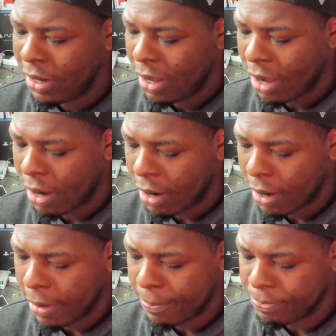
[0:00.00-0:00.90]

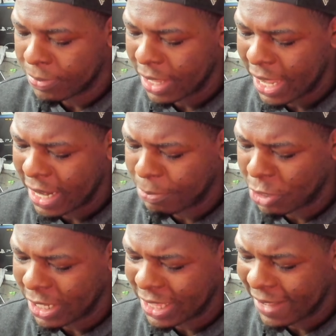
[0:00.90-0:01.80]
And I'm
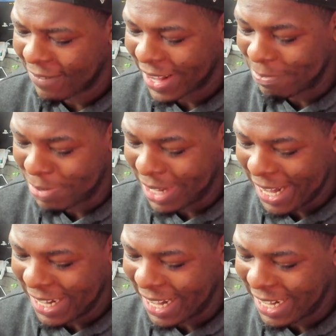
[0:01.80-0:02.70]
trying to think if I
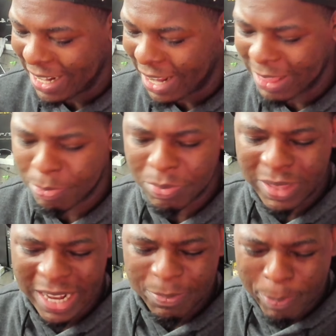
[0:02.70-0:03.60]
played any. I
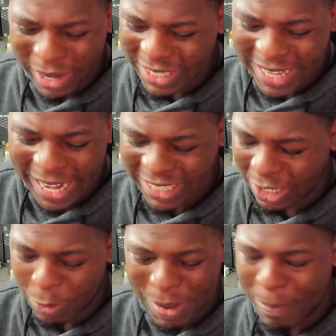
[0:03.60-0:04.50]
did Bugsnax a
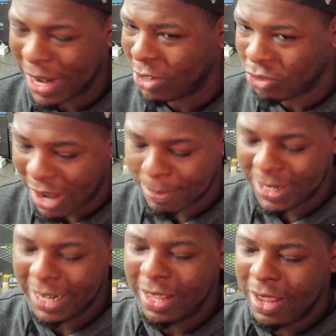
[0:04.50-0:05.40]
little bit, but I dropped
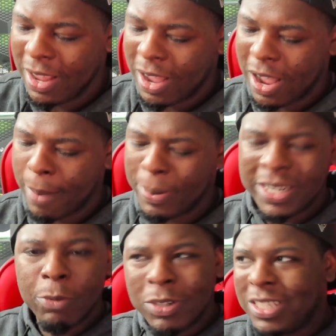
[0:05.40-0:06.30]
it. But
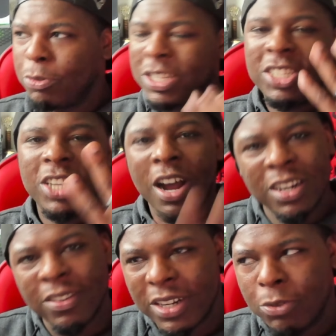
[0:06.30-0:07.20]
there
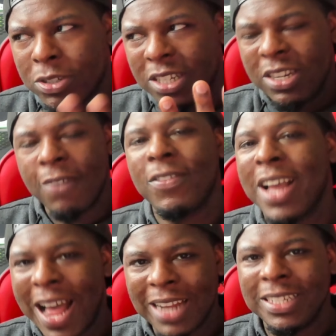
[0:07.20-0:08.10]
was enough
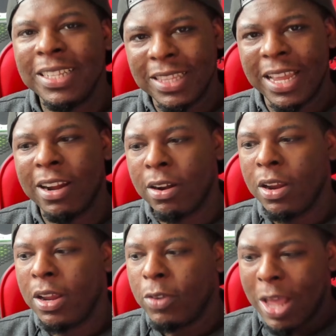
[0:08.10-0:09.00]
content there
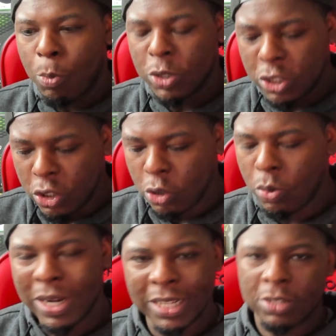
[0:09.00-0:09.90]
that was
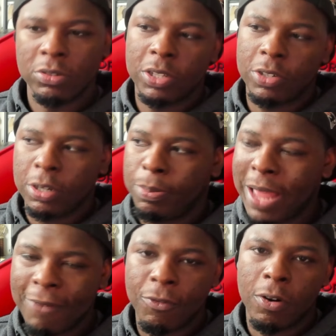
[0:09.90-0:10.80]
new and exclusive to the
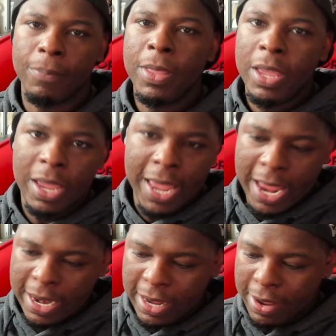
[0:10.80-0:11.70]
platform.
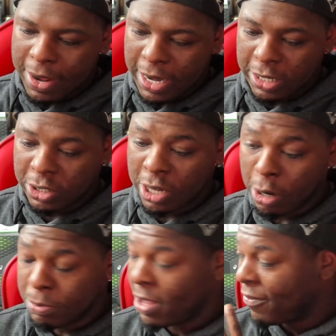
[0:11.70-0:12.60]
And in
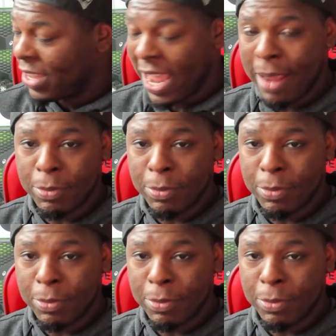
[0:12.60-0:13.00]
terms of games